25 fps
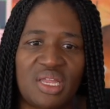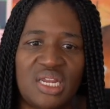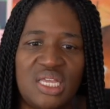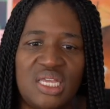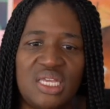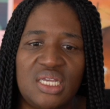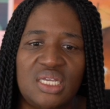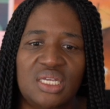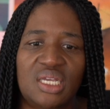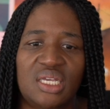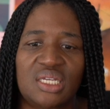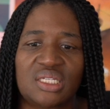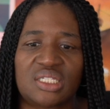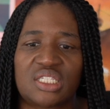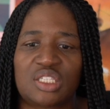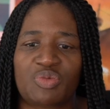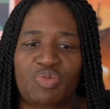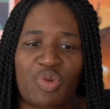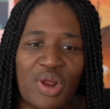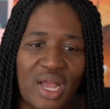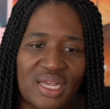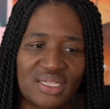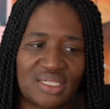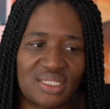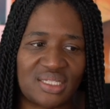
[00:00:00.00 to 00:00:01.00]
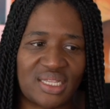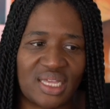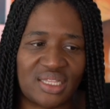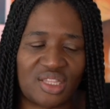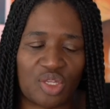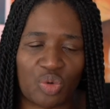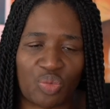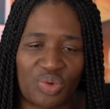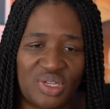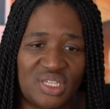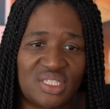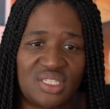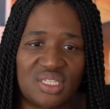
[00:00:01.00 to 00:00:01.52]
And he expressed that
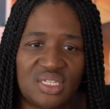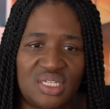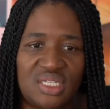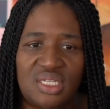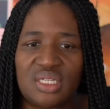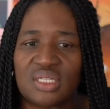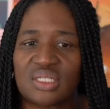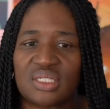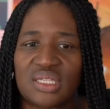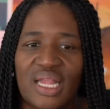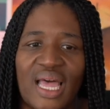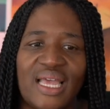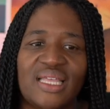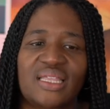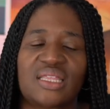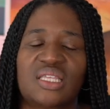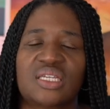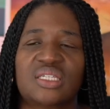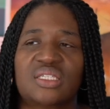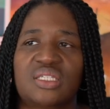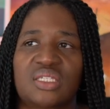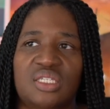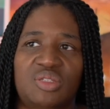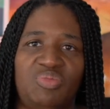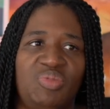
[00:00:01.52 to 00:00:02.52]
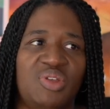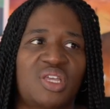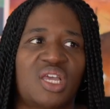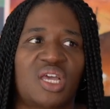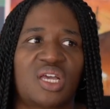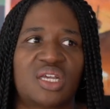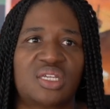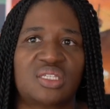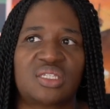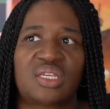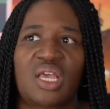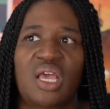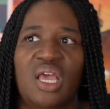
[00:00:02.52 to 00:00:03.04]
the reason he is like this is
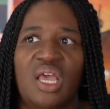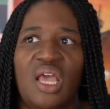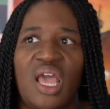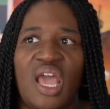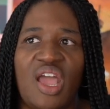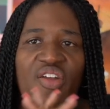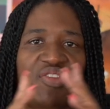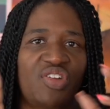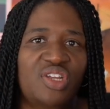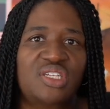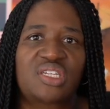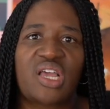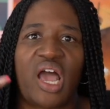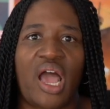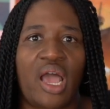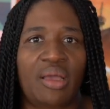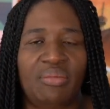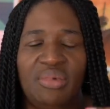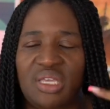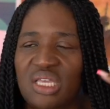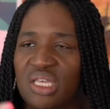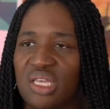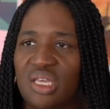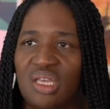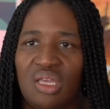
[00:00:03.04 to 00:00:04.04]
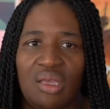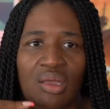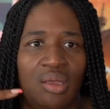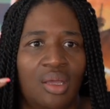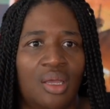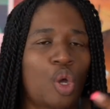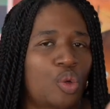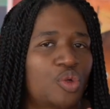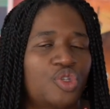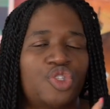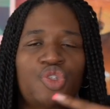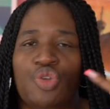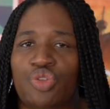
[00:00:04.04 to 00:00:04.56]
because every time he
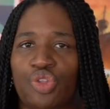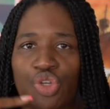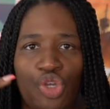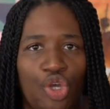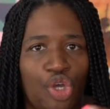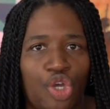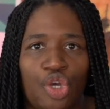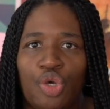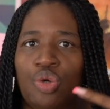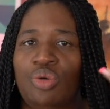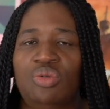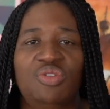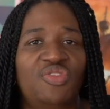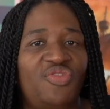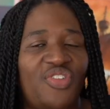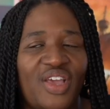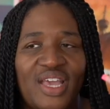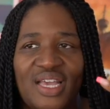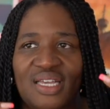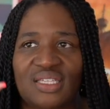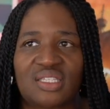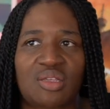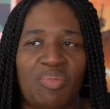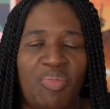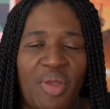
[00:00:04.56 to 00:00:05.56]
goes through the cocoon phase,